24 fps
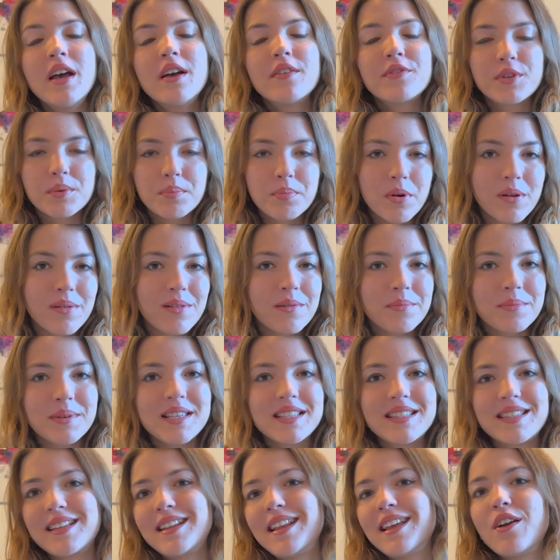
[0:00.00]
The problem
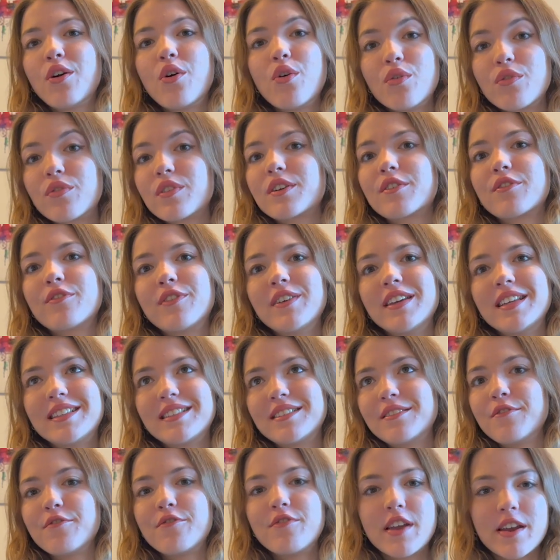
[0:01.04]
is that they overfit
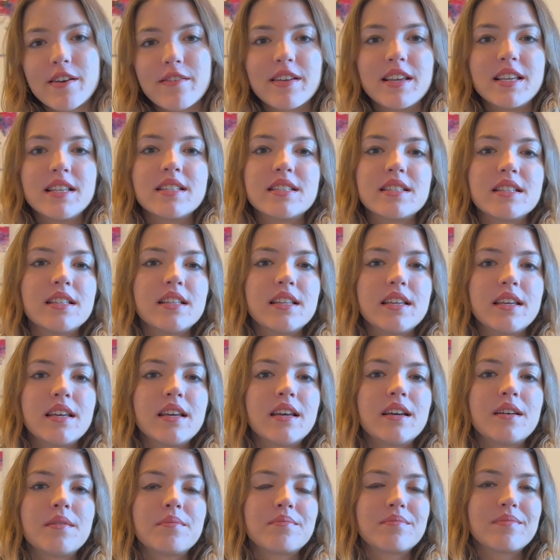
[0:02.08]
very easily.
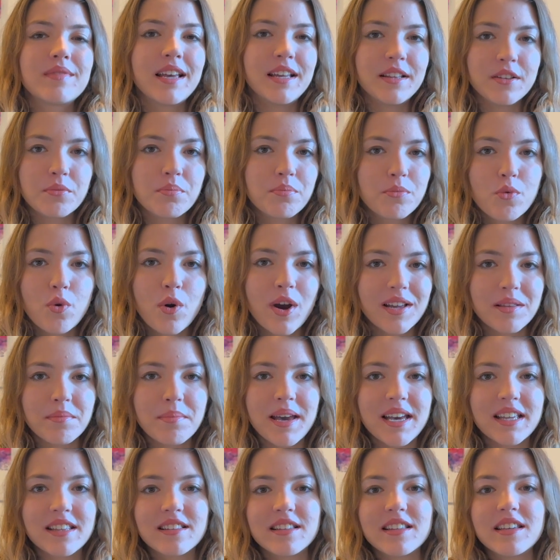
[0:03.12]
And quite
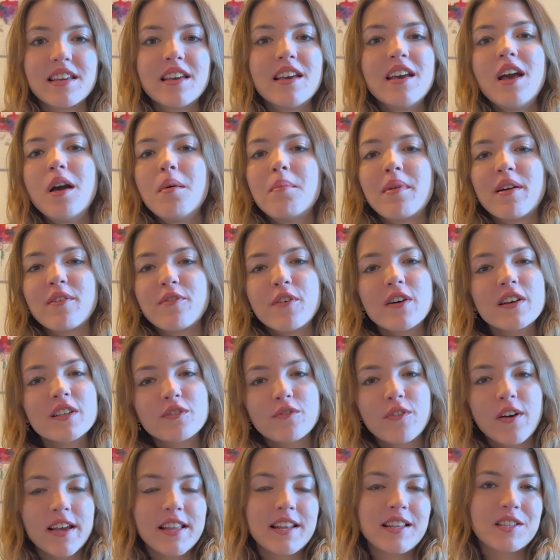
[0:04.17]
badly. My
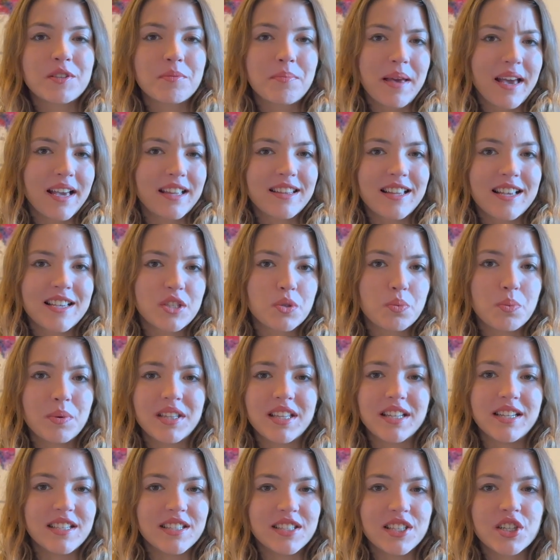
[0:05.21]
first finance backtest with
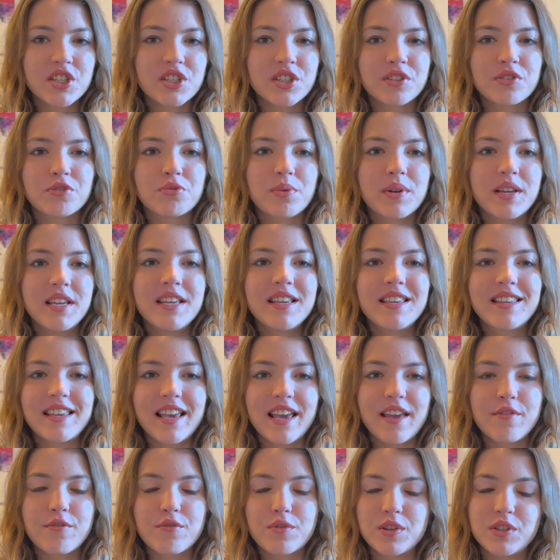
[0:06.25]
the decision tree
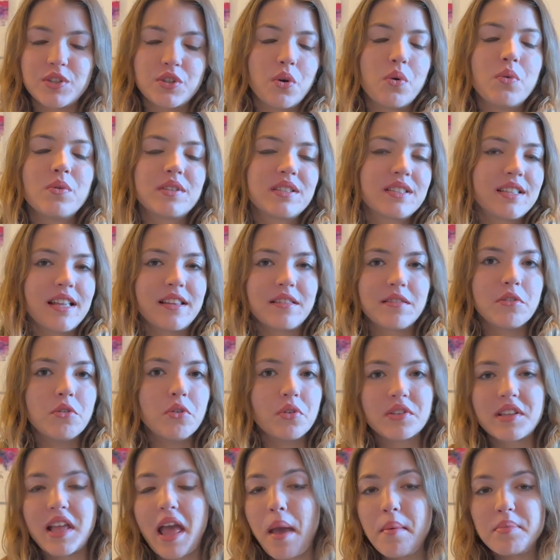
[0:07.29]
gave results that
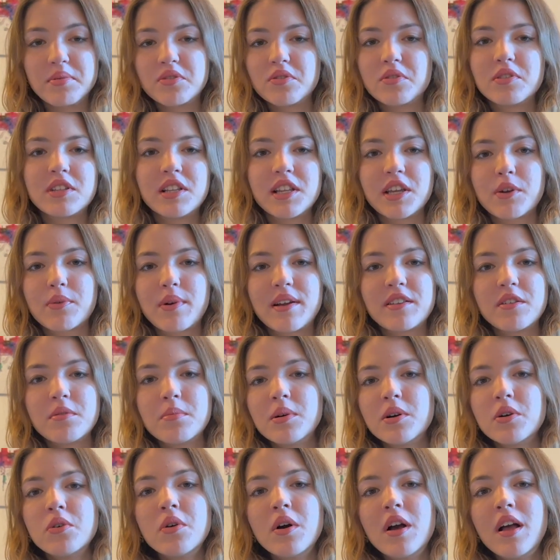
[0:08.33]
looked absolutely
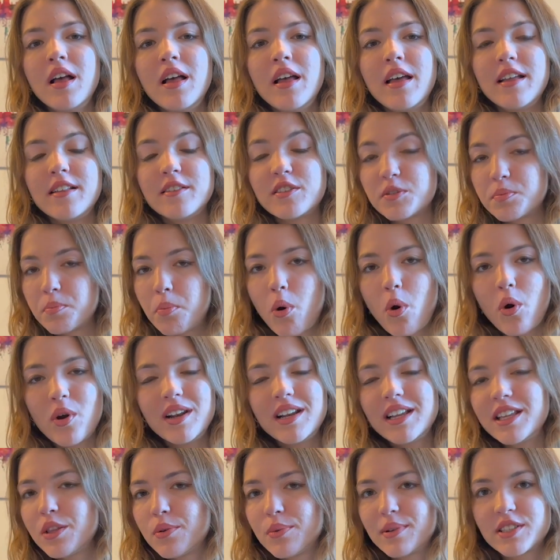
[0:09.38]
incredible, and
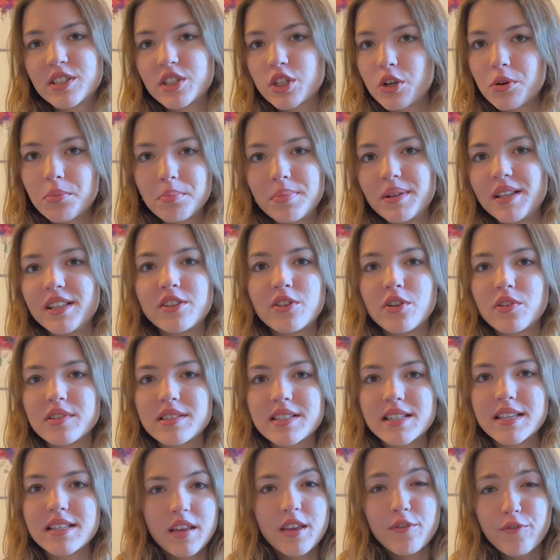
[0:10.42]
spoiler, it was complete
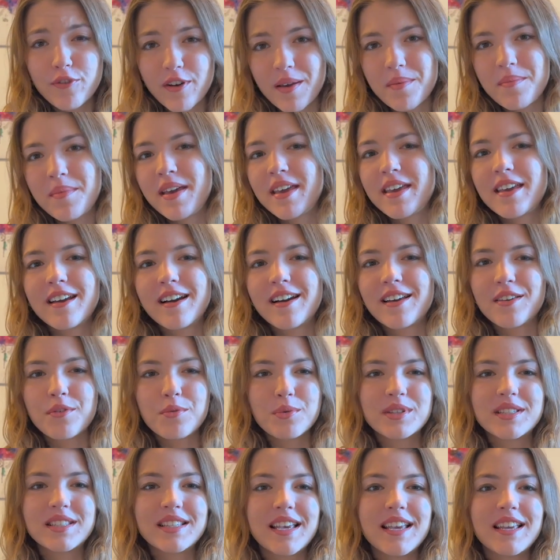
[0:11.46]
nonsense. If I may, I
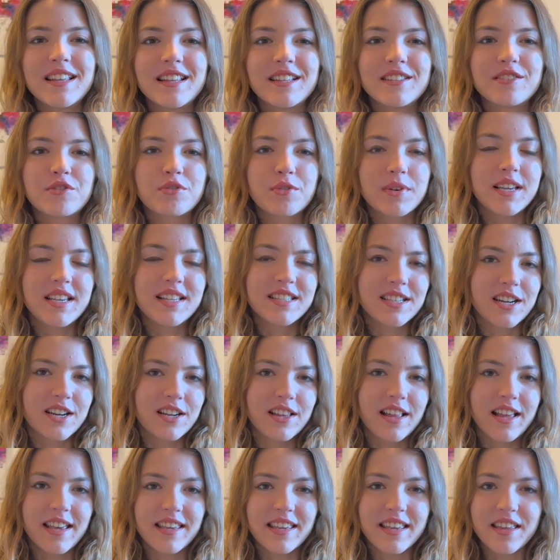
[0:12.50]
would say that trees are
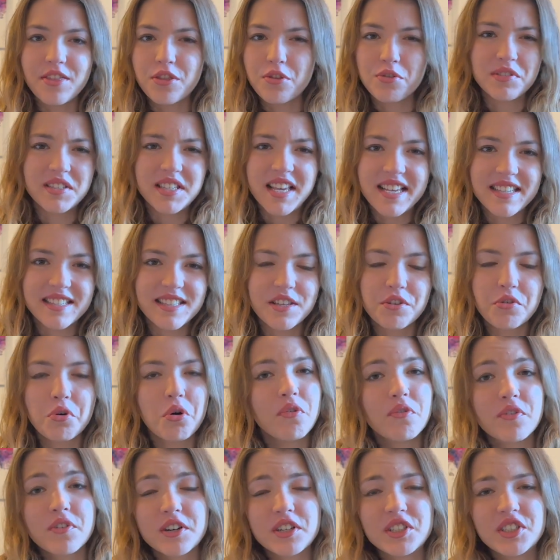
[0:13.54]
like enthusiastic
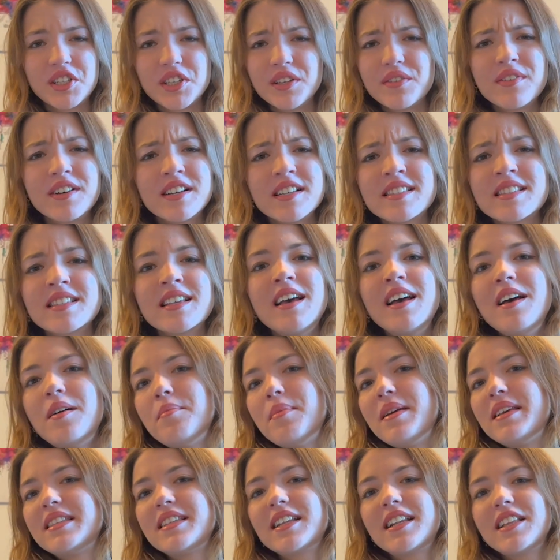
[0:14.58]
overachievers,
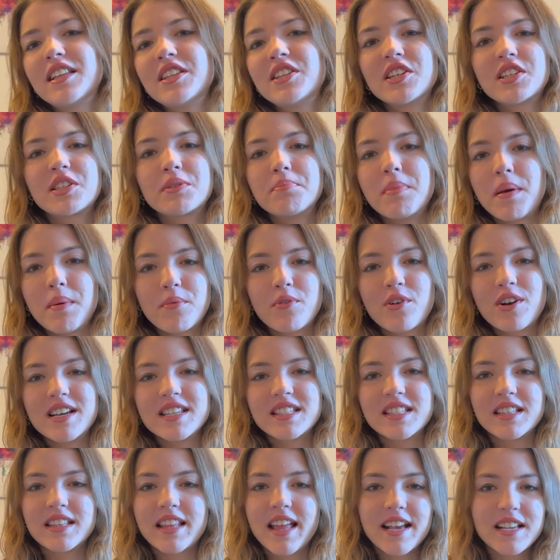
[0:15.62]
basically just memorize
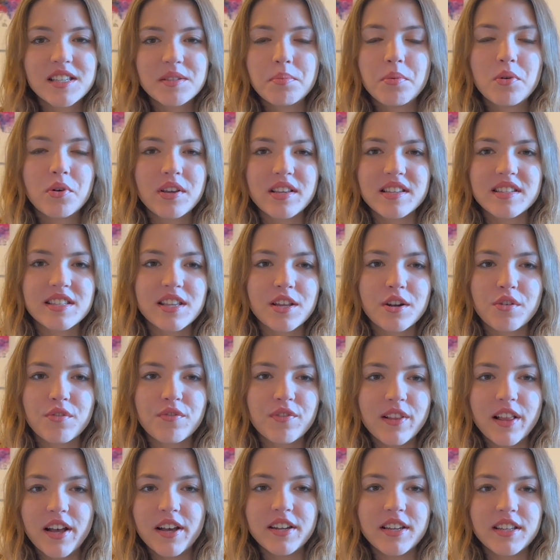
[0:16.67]
the textbook instead
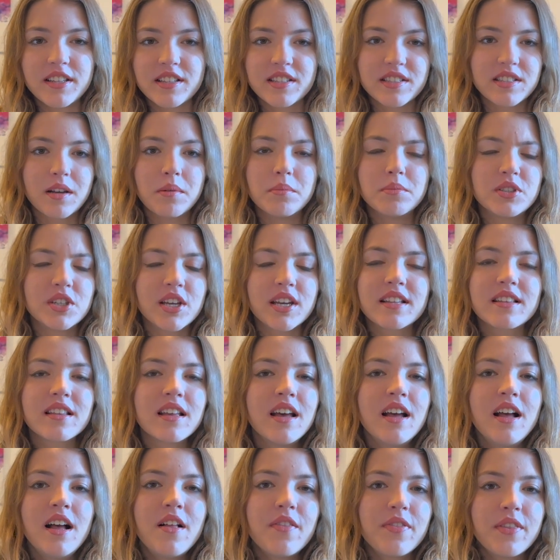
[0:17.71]
of learning the subject.
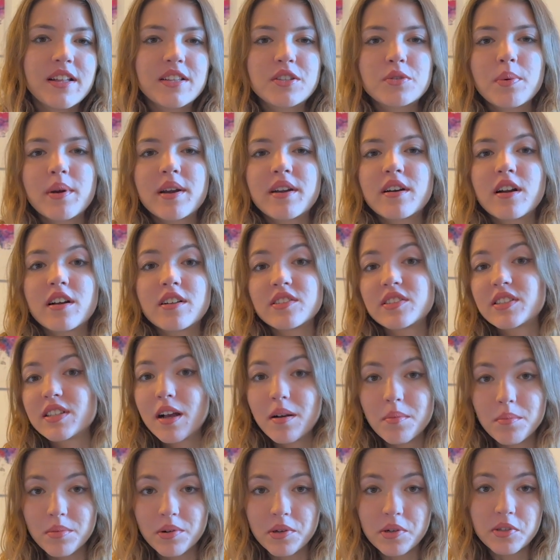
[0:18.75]
That's where
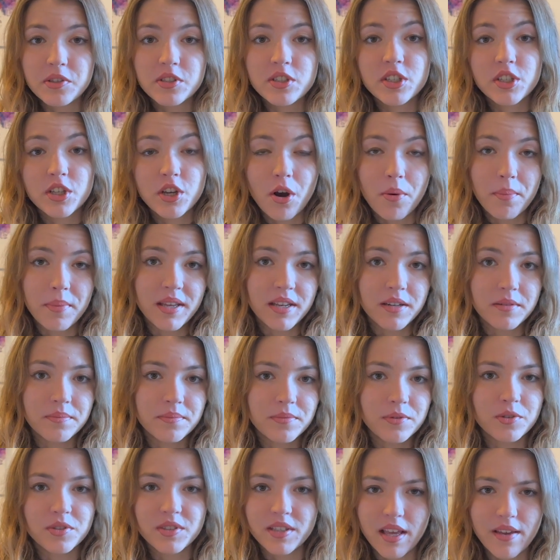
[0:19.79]
ensembles come in
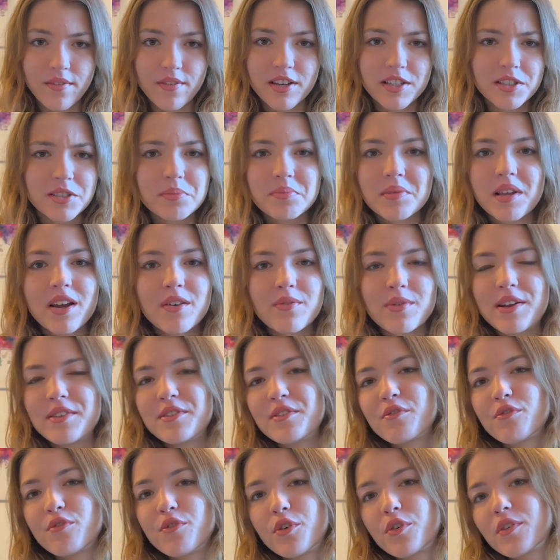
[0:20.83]
to save us.
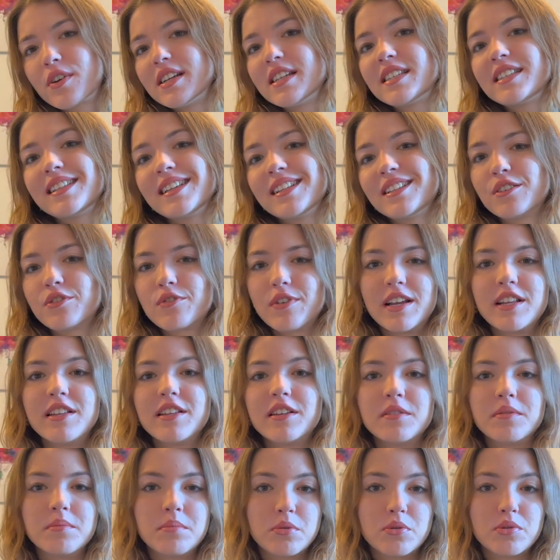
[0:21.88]
Random forest and
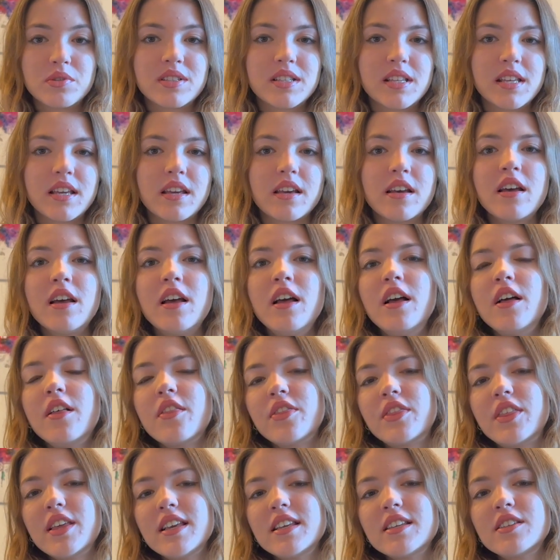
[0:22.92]
gradient boosting.
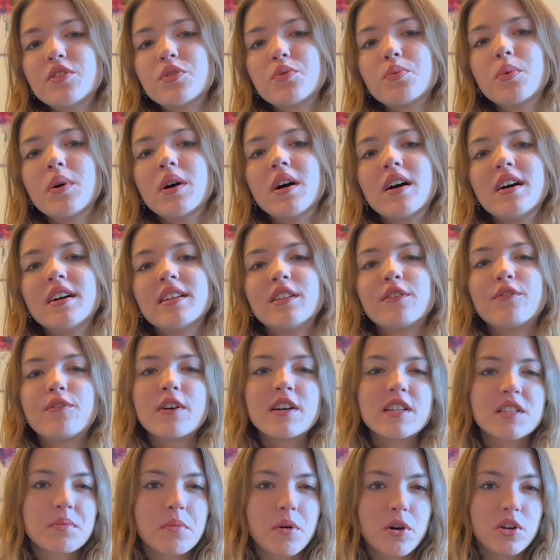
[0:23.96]
These were the
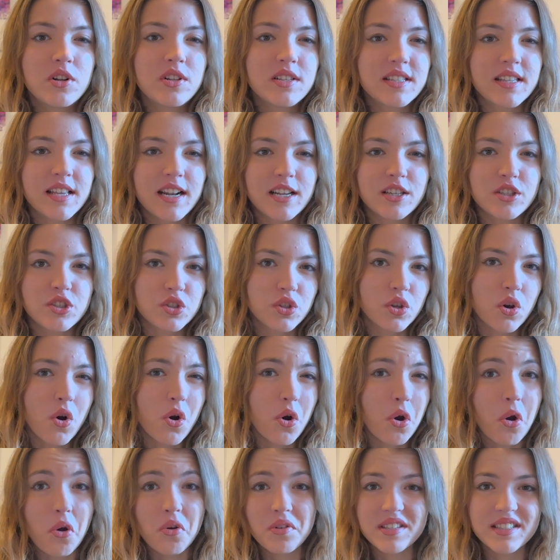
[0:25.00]
first models that I
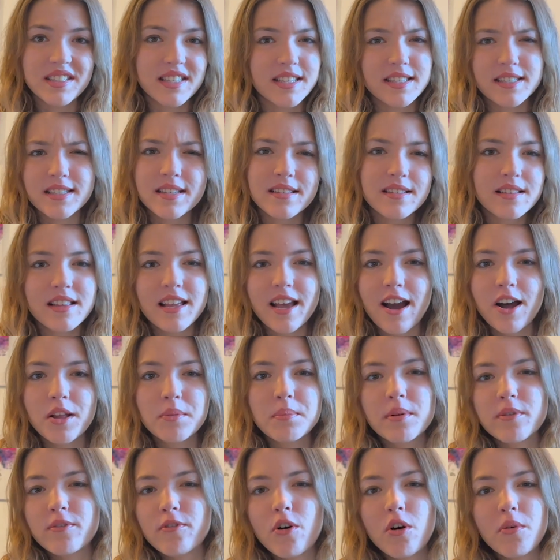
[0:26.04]
saw consistently
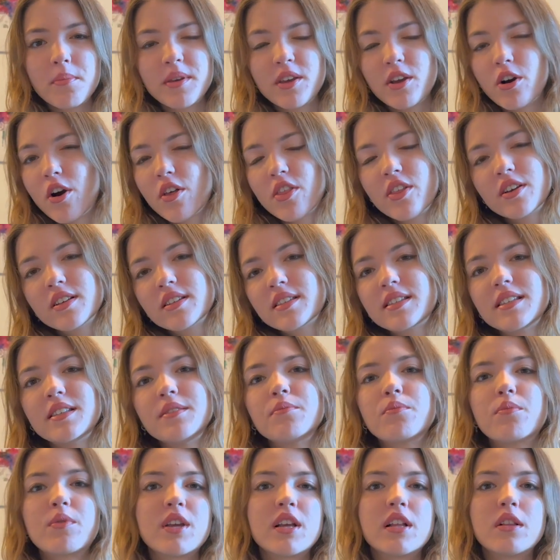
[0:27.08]
outperforming others
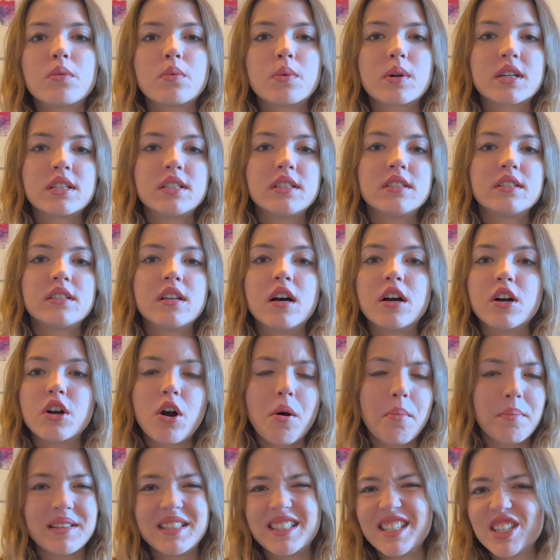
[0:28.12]
in real-world
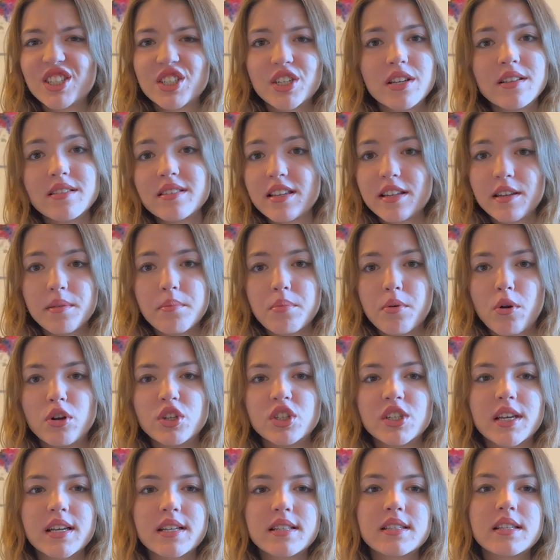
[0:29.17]
competitions and in
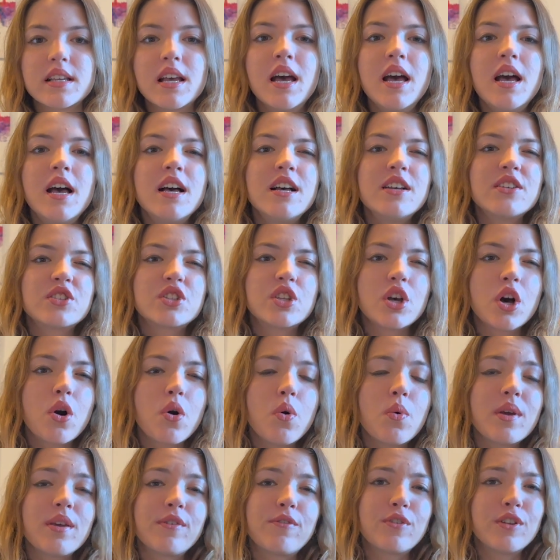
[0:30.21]
projects.
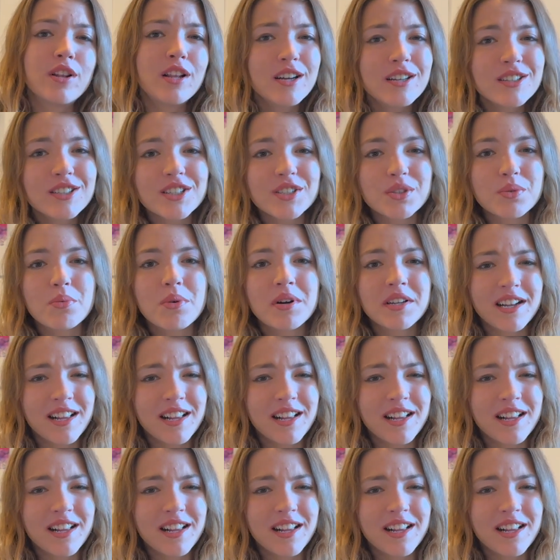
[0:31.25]
So if you learn just one